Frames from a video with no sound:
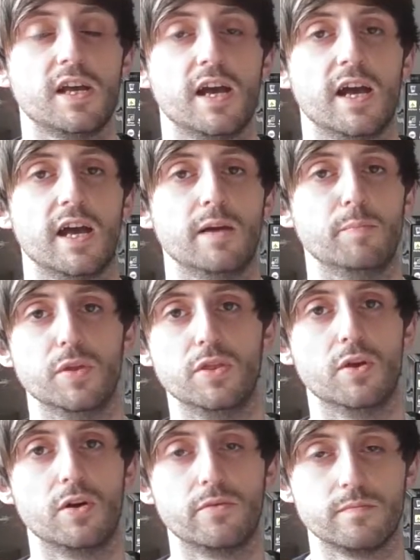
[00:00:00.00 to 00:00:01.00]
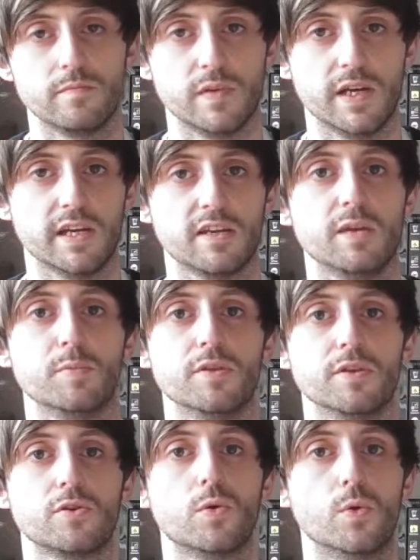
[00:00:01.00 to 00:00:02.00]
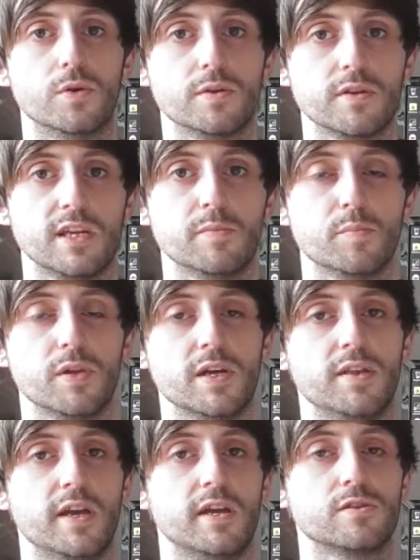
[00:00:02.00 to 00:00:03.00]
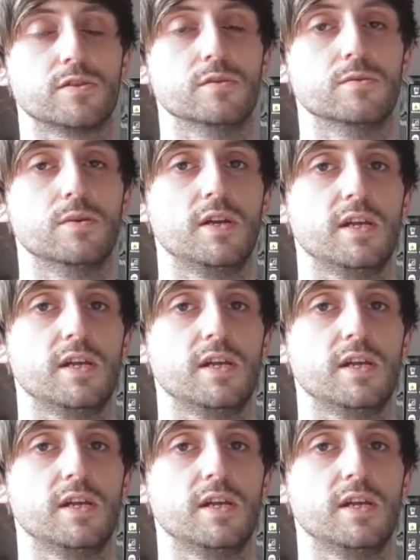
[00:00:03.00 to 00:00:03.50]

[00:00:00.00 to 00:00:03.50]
but not keeping the core gameplay there, so